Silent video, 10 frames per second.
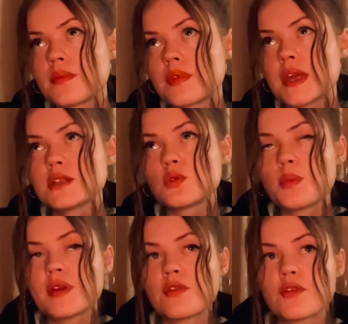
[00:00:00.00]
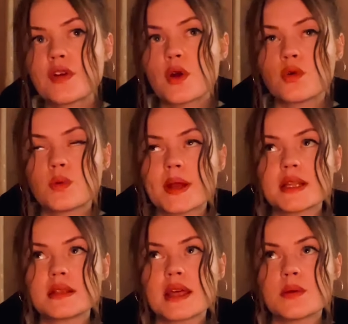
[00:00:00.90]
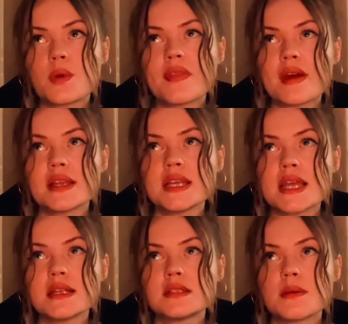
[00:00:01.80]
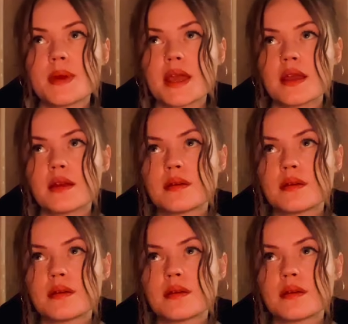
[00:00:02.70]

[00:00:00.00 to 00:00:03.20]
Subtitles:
Things will be revealed when they need to be.